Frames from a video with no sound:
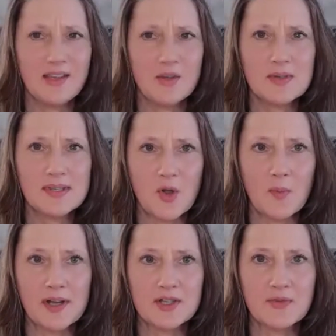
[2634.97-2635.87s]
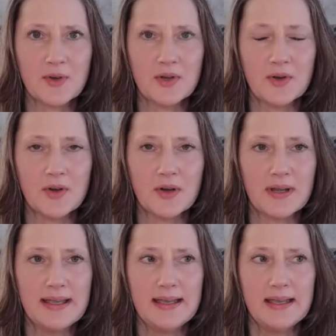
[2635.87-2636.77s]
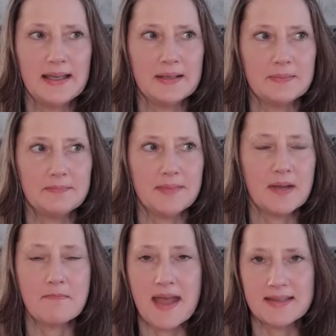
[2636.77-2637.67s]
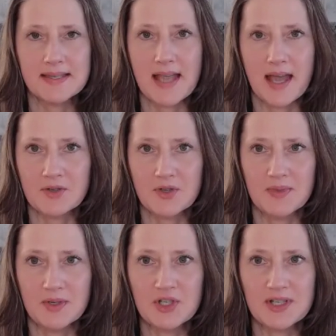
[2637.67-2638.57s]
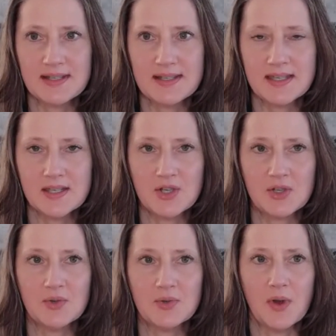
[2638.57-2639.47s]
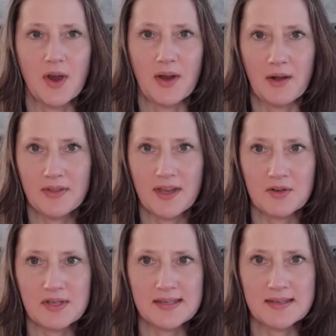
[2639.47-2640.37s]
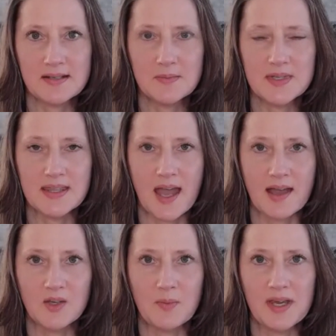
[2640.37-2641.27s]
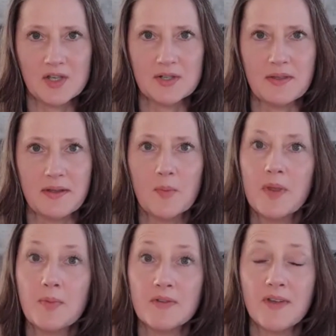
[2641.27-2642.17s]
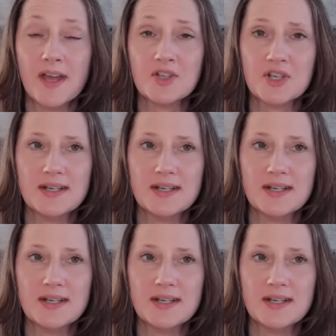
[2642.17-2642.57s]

you so much for your immense contributions to our healthcare system, to the occupational therapy profession,